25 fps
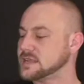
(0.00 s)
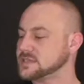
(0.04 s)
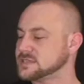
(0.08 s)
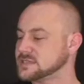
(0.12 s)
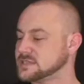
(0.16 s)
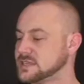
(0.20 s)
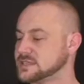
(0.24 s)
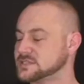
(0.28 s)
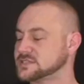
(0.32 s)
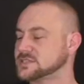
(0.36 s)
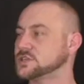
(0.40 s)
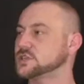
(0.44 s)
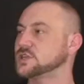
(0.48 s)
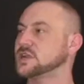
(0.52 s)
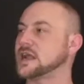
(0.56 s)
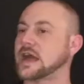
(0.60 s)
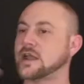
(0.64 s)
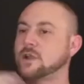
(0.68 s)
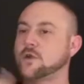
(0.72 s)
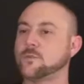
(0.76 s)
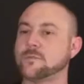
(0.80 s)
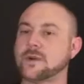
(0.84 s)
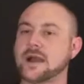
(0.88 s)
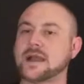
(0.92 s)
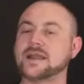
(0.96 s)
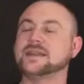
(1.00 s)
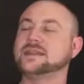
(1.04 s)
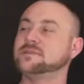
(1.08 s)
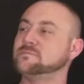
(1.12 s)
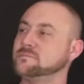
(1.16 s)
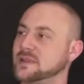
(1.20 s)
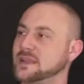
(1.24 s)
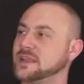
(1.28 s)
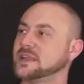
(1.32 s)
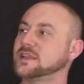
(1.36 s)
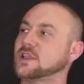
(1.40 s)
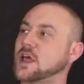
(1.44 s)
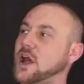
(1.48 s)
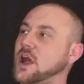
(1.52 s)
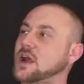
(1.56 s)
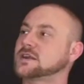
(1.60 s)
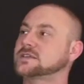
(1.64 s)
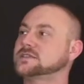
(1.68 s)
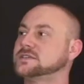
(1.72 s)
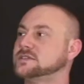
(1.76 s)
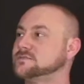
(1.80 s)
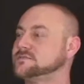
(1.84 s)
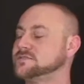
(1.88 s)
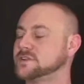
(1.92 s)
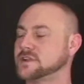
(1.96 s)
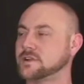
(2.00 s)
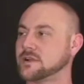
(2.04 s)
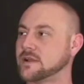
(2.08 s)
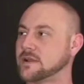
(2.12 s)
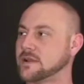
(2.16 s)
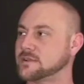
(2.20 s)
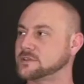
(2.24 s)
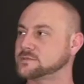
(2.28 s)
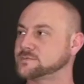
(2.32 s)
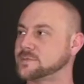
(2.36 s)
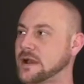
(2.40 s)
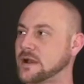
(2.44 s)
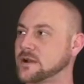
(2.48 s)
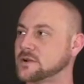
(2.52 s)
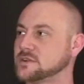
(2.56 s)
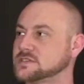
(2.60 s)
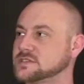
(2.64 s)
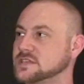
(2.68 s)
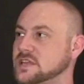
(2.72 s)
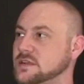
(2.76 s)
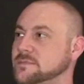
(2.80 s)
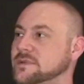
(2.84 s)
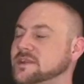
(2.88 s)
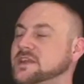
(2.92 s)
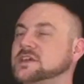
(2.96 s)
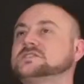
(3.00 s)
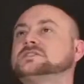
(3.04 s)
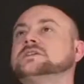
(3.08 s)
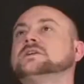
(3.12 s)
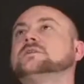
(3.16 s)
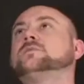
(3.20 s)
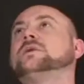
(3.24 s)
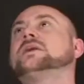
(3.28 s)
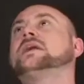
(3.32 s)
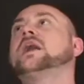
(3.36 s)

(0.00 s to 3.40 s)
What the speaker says: isn't necessarily I don't mind him being locked and figuring out his powers there because